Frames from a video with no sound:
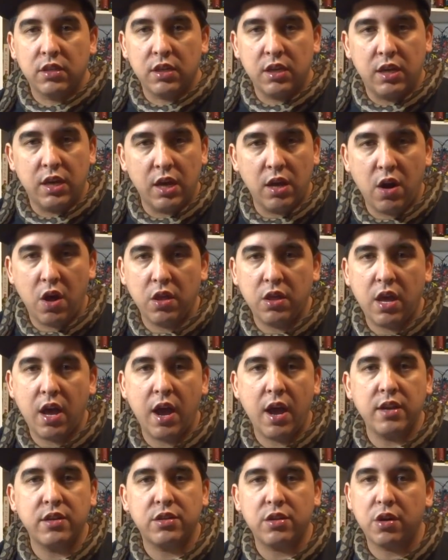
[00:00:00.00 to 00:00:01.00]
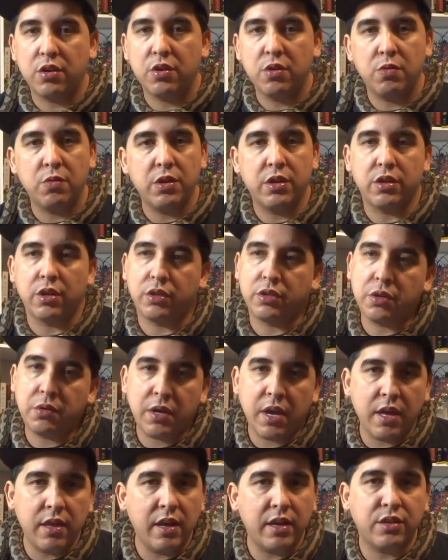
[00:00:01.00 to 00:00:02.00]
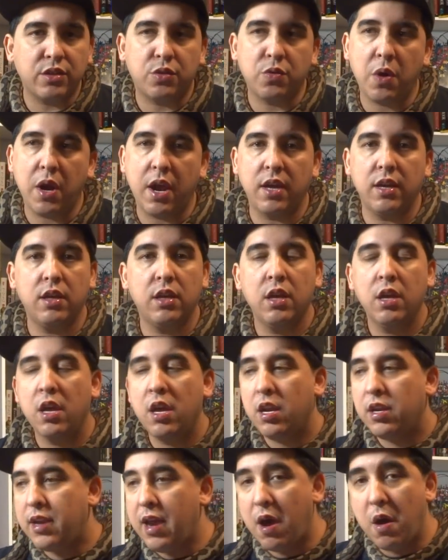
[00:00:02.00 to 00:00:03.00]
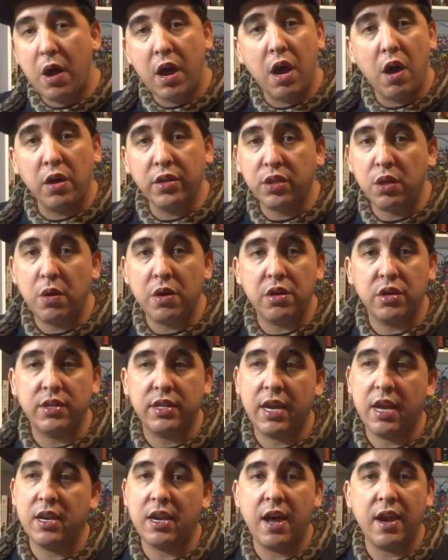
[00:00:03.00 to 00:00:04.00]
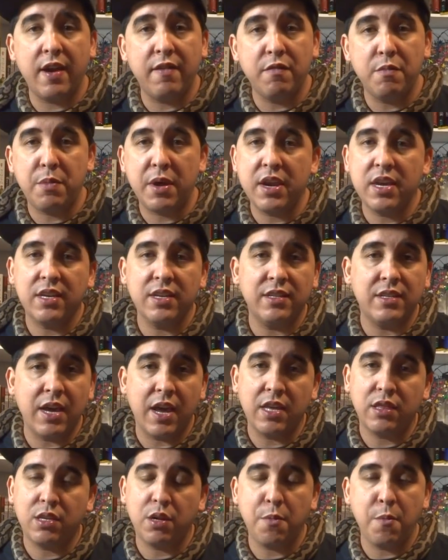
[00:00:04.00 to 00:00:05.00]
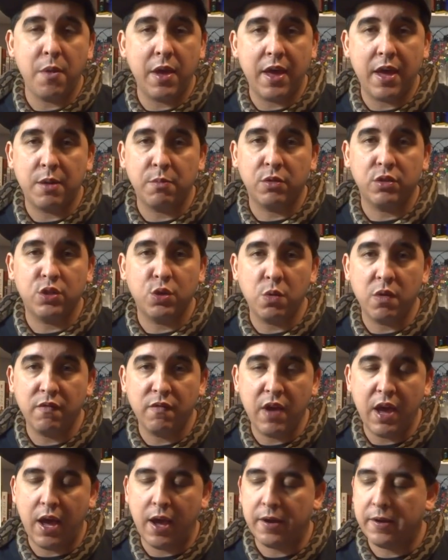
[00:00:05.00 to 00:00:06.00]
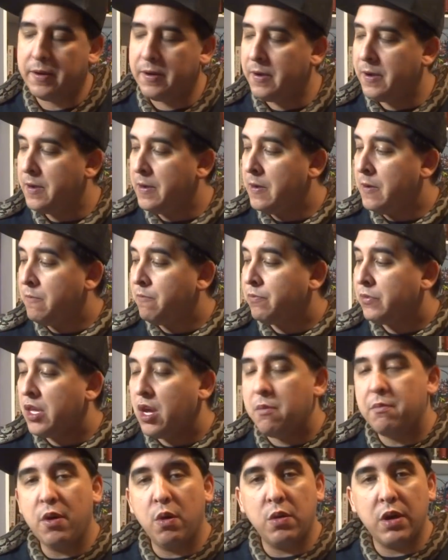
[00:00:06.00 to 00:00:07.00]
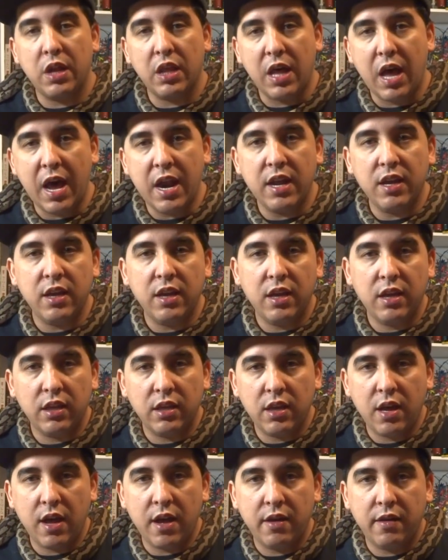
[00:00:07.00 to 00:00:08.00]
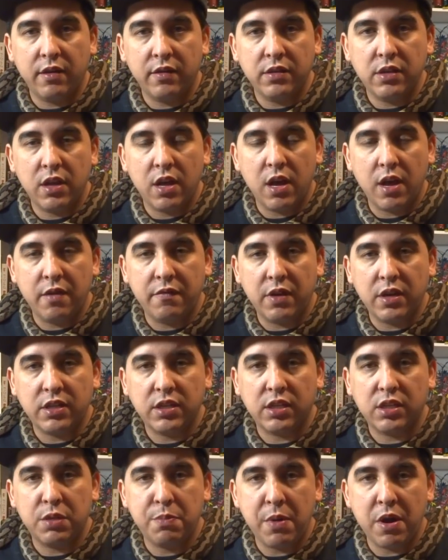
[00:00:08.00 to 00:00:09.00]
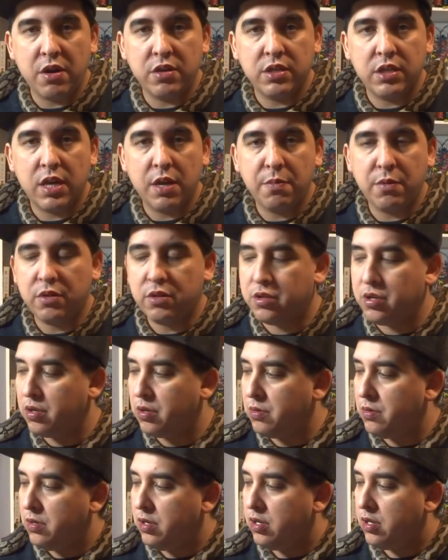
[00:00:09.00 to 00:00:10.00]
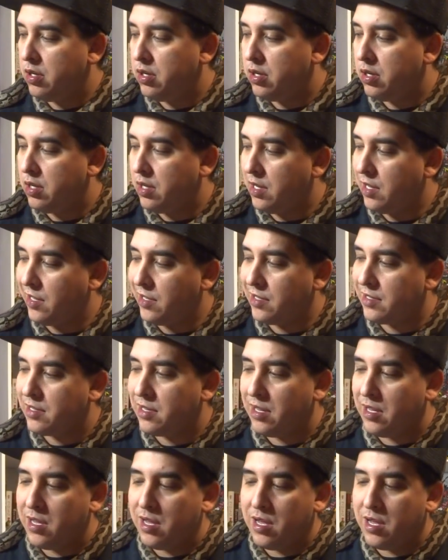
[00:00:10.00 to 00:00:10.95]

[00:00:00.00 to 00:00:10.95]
get online, start doing research. Okay, that's great. Now, I also understand not everybody can take their animal to a vet. But what a lot of, uh, of us experienced keepers do is